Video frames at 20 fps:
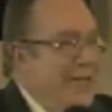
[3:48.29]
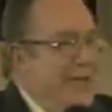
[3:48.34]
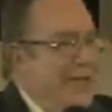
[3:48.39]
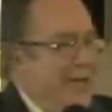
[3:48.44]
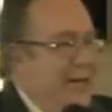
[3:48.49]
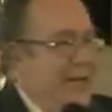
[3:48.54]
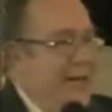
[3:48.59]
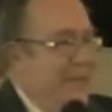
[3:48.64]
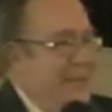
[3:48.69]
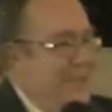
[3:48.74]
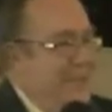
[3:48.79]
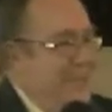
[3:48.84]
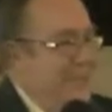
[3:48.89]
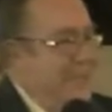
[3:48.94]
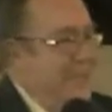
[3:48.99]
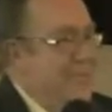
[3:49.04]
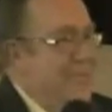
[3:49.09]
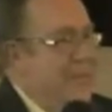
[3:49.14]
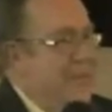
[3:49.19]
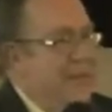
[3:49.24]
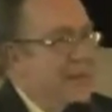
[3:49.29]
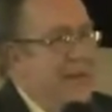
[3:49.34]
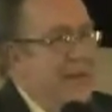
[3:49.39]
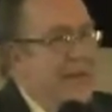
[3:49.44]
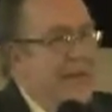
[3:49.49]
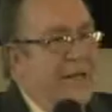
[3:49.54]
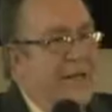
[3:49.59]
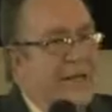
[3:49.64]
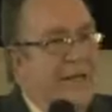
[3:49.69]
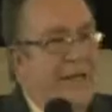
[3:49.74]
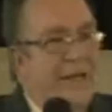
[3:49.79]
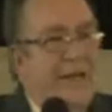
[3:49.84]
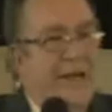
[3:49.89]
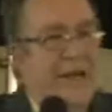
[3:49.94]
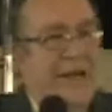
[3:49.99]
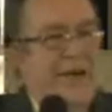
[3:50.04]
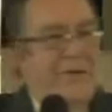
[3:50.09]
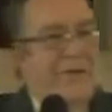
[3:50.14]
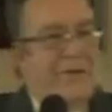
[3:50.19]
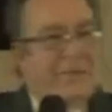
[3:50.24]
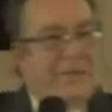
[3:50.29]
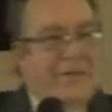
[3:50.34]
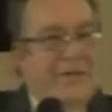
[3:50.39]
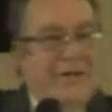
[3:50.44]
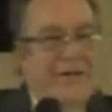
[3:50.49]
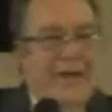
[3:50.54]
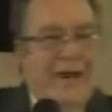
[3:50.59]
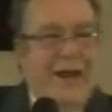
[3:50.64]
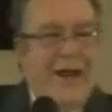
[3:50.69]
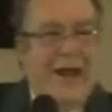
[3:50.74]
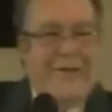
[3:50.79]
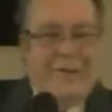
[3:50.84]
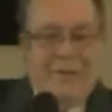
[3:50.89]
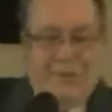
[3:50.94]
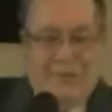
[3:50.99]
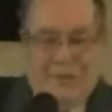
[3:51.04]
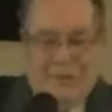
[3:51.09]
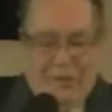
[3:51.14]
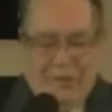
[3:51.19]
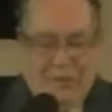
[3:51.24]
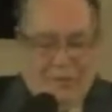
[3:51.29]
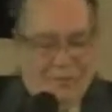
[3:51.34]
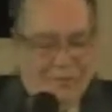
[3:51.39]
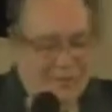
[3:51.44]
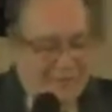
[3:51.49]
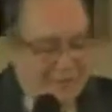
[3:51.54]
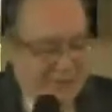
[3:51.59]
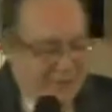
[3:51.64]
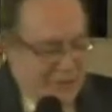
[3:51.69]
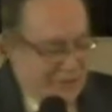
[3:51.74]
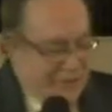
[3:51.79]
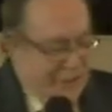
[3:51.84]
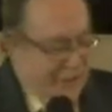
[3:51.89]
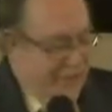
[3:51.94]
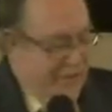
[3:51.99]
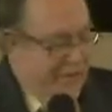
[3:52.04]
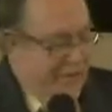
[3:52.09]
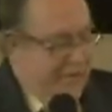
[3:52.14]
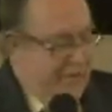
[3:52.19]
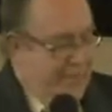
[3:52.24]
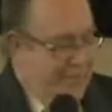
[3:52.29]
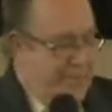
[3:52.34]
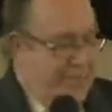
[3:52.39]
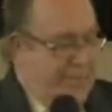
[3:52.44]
Day. I was laughing with Cynthia.